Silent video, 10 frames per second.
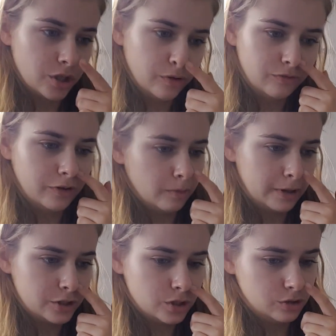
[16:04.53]
don't fit on
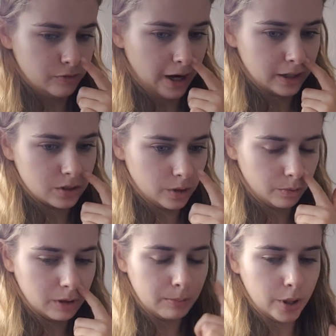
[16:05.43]
my shoe rack, so I
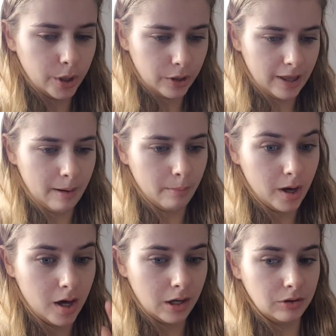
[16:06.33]
want to put them
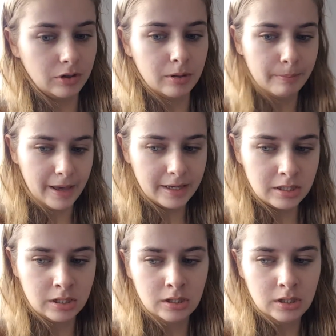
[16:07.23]
under the bed,